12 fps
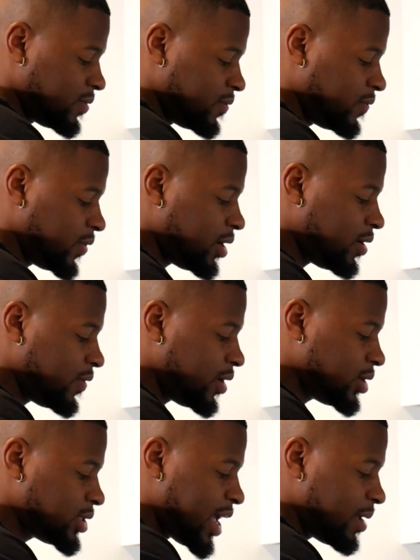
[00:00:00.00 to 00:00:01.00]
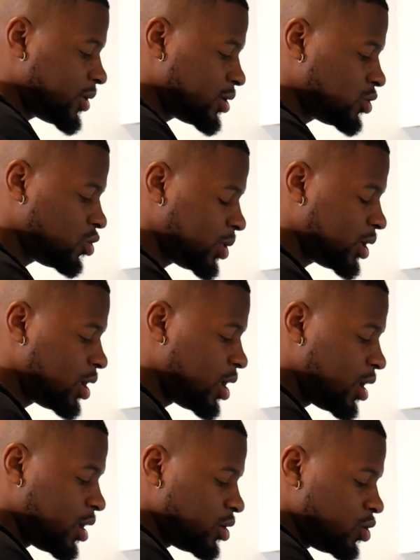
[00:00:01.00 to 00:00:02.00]
Very, very time consuming.
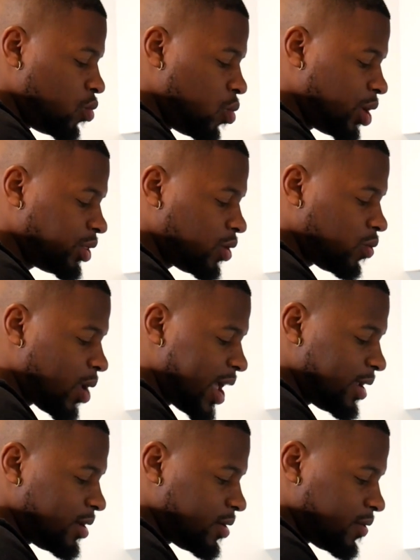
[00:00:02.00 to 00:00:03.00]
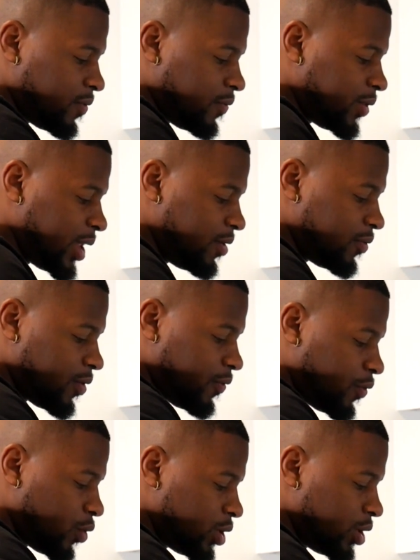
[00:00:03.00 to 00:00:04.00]
You want the right flavor
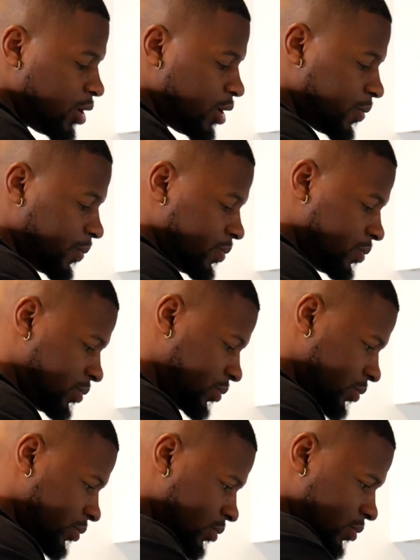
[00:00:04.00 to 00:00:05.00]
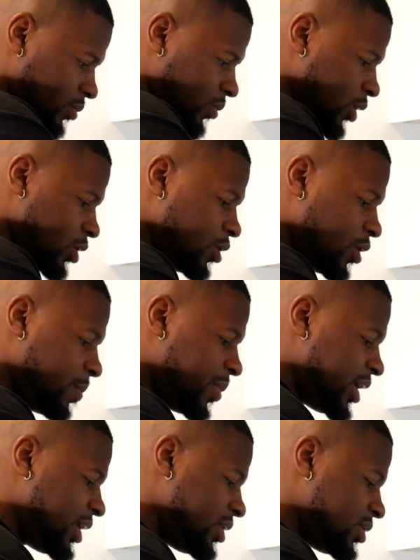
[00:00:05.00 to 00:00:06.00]
for your
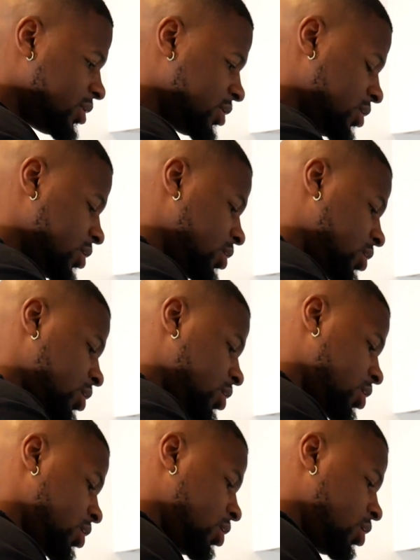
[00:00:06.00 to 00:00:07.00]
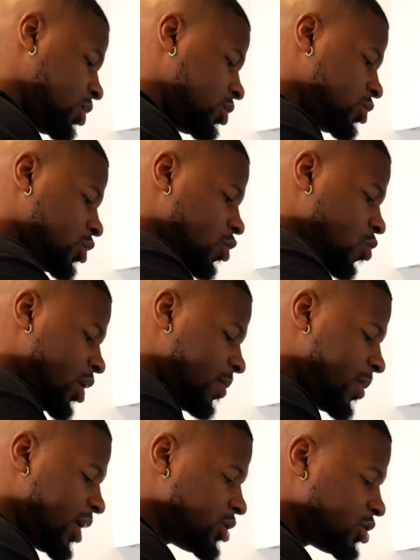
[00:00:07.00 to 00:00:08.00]
beans, so you want to
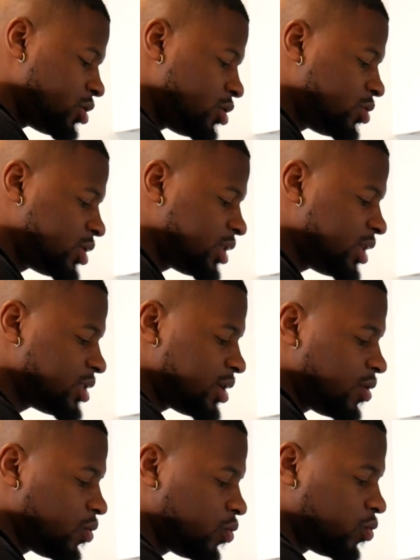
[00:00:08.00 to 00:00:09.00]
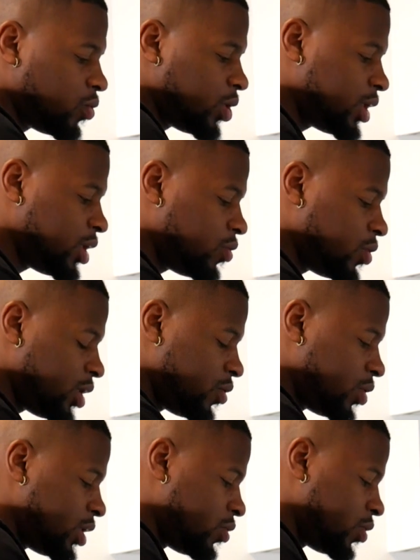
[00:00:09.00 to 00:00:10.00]
make sure you season it really, really,
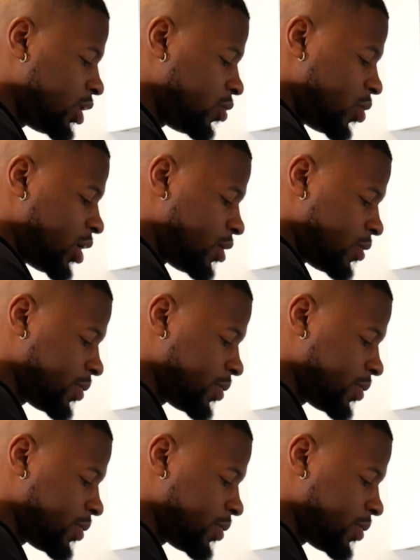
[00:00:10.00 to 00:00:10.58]
really, really well.